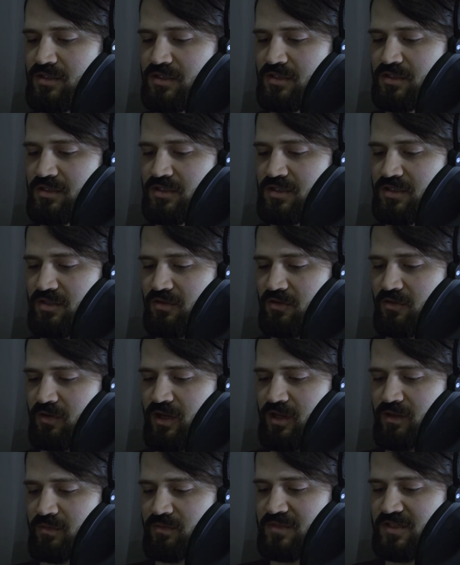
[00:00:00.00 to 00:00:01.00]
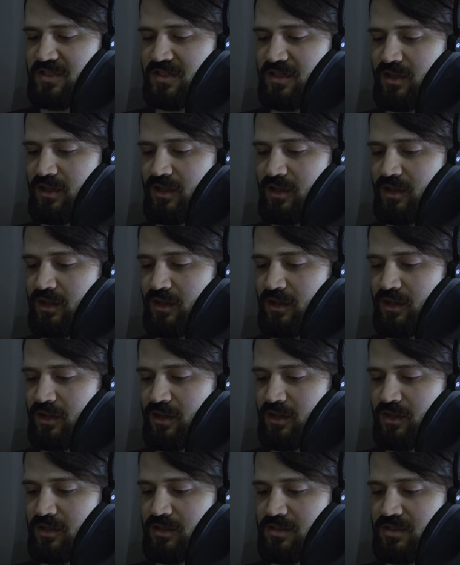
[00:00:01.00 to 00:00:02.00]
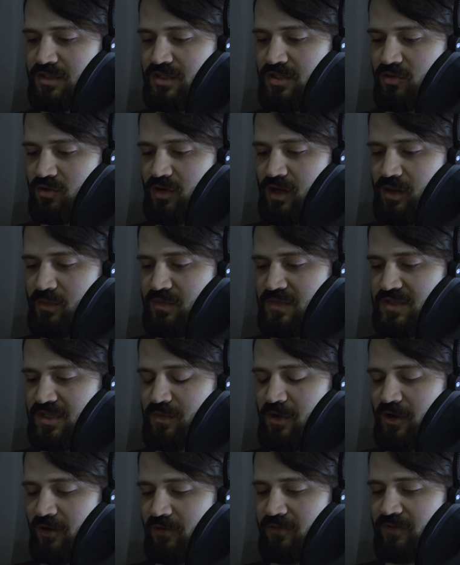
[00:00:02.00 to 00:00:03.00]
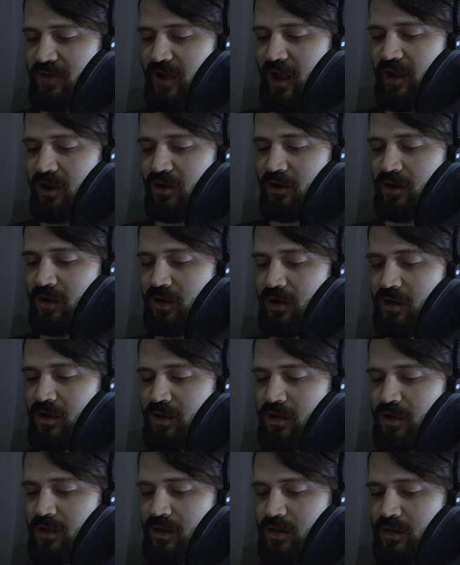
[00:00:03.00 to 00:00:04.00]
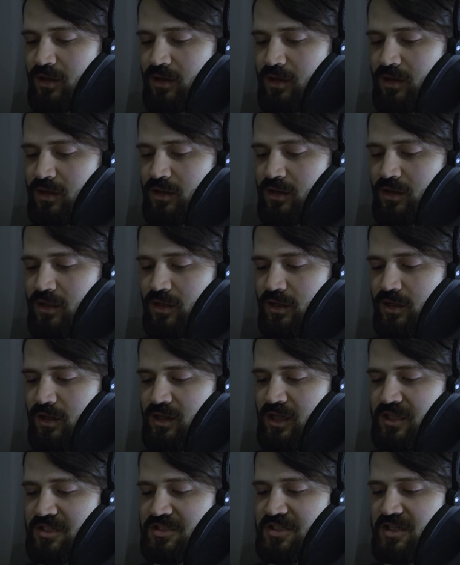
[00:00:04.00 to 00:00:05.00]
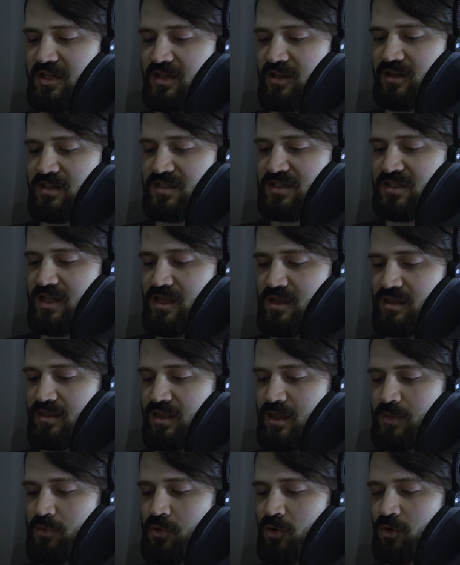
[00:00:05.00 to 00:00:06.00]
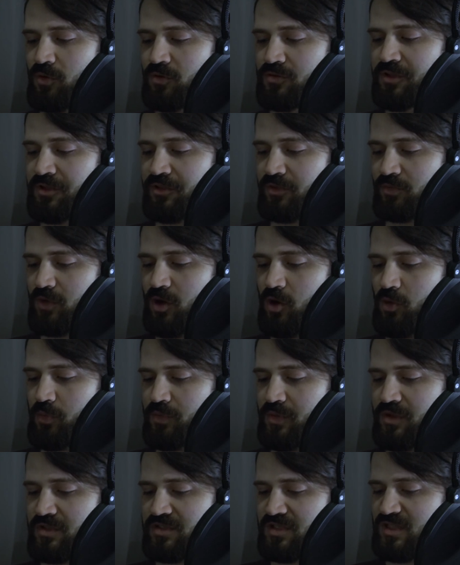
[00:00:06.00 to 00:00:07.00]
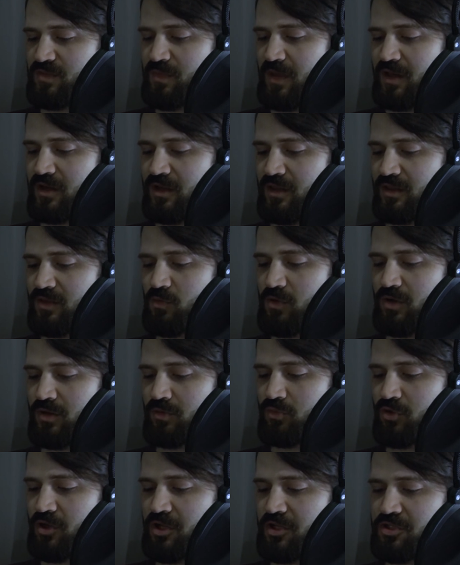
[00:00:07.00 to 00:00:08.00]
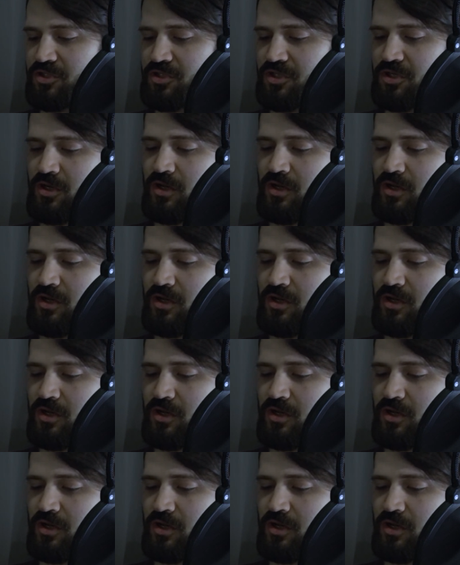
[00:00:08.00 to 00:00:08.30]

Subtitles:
Screams. Screams among fire. Clenching his teeth, he pulled at the rope suspending the wooden bridge.